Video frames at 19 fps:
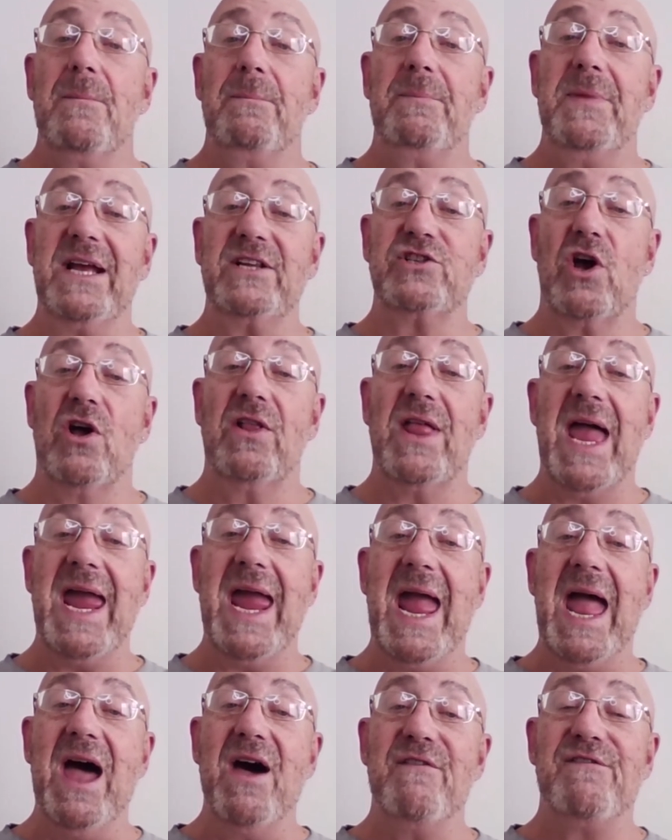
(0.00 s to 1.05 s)
That's all I
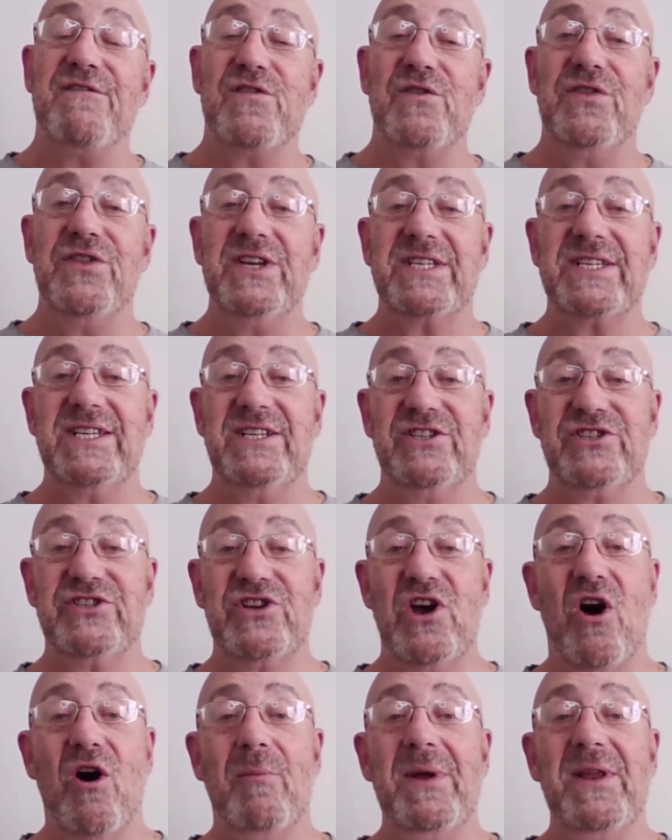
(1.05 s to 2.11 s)
have for this
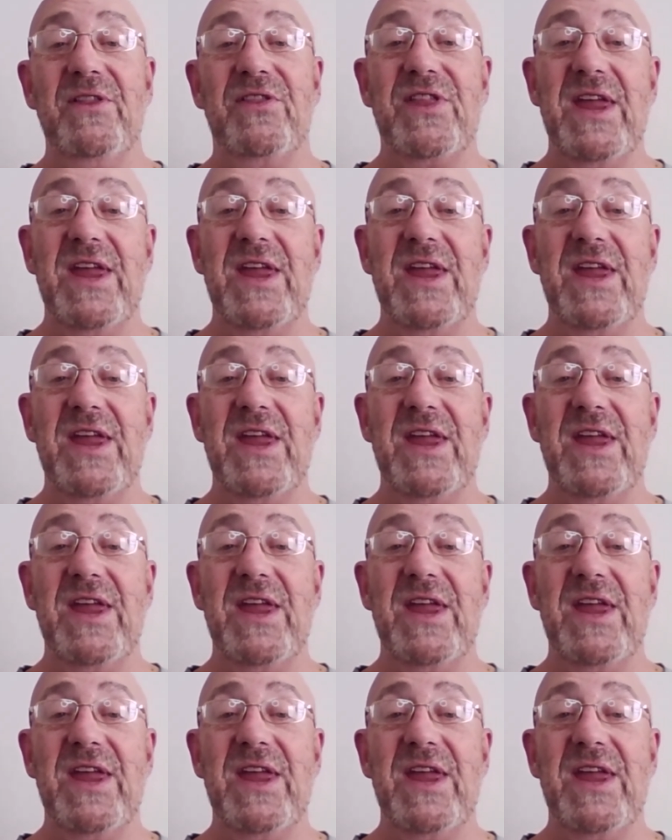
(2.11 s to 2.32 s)
installment.